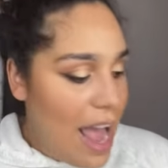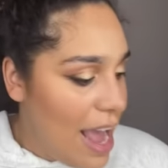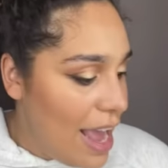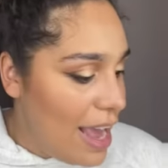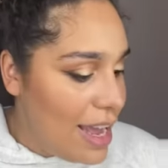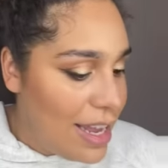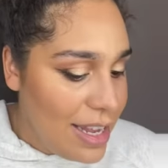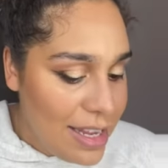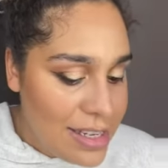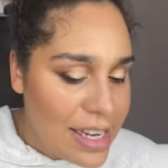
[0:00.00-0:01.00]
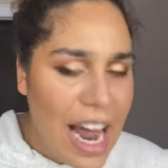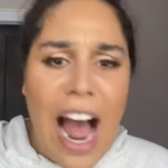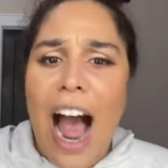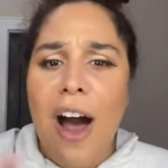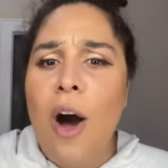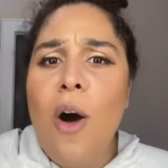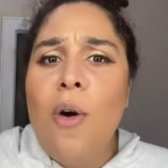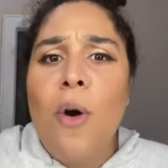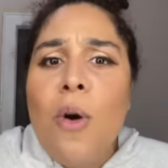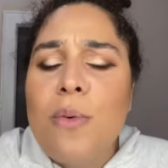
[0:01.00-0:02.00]
And,
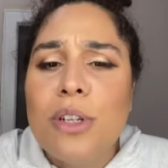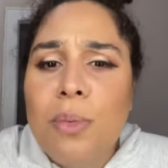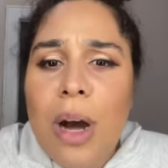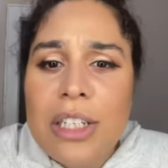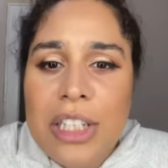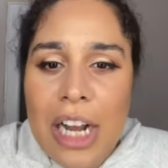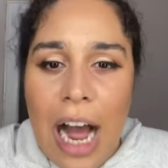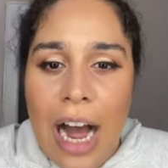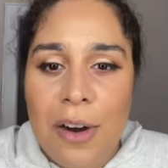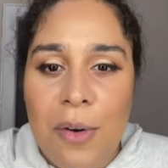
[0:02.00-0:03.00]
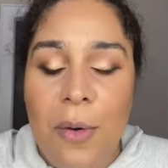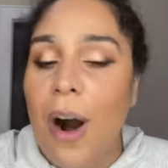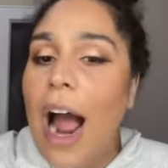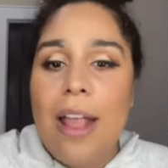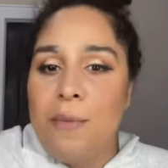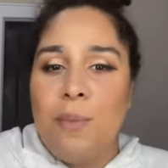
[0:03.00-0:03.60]
oh, who was watching Encore?